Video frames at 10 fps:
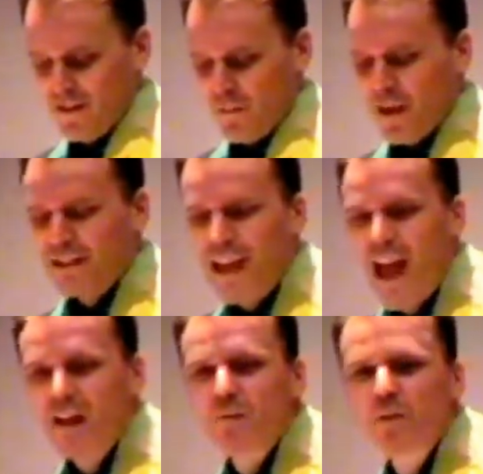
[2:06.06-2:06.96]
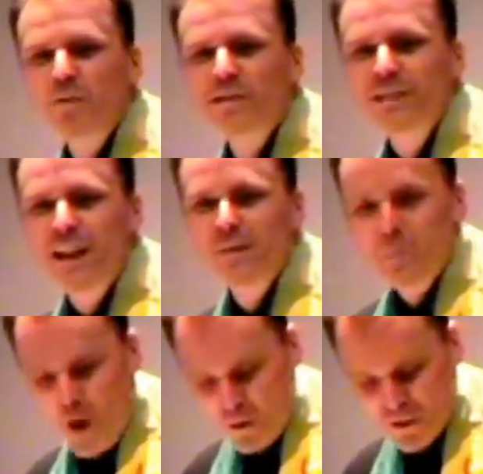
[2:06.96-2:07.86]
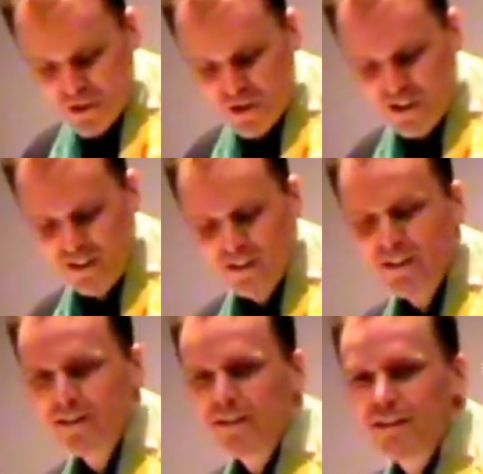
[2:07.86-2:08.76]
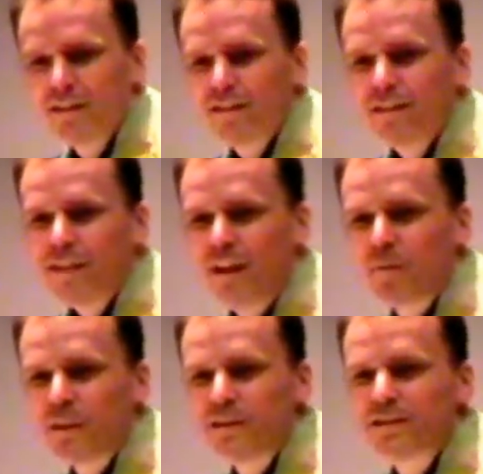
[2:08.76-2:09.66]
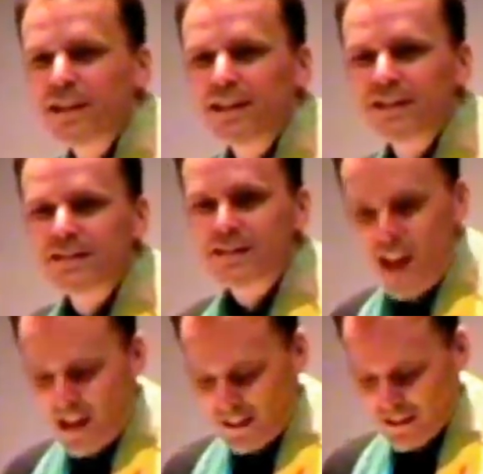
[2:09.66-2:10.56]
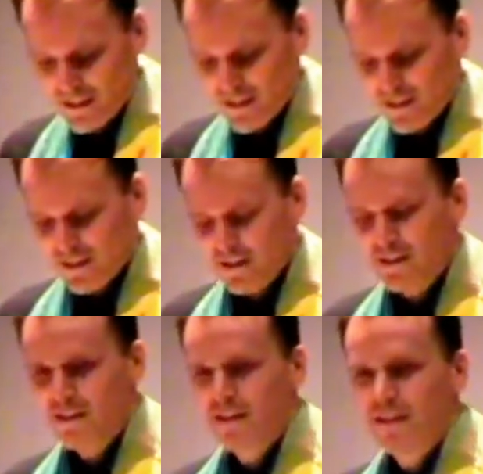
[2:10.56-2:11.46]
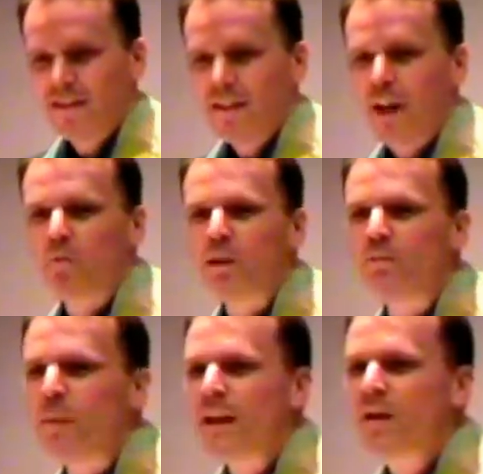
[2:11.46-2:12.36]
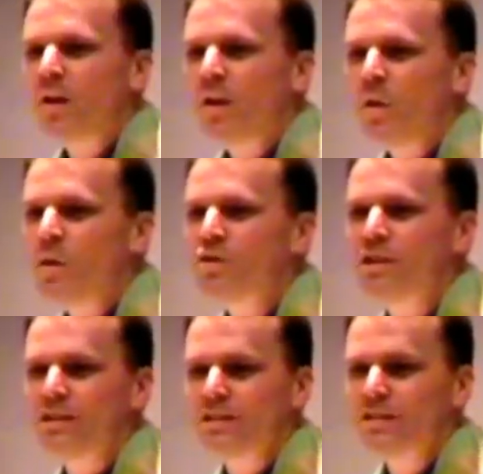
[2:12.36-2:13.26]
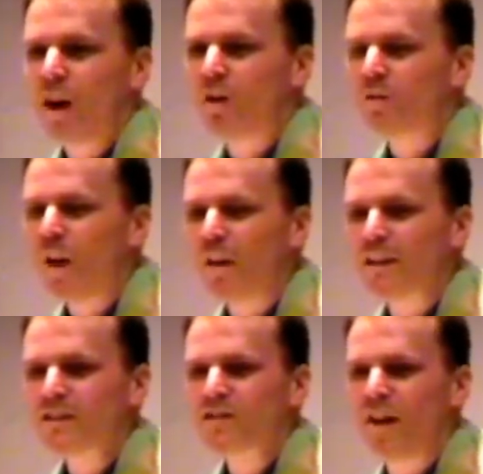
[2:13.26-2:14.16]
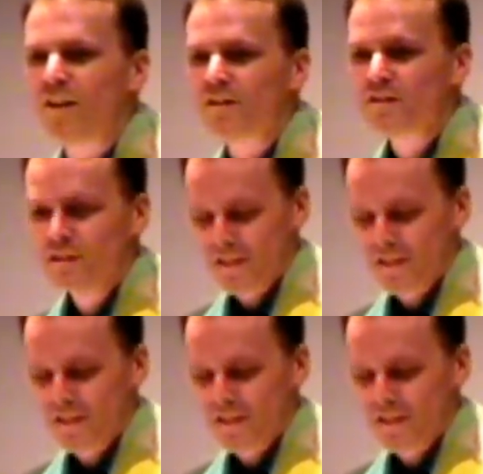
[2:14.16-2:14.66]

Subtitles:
My dad would recite poetry, and we'd sit in silence, and we'd make wishes on falling stars.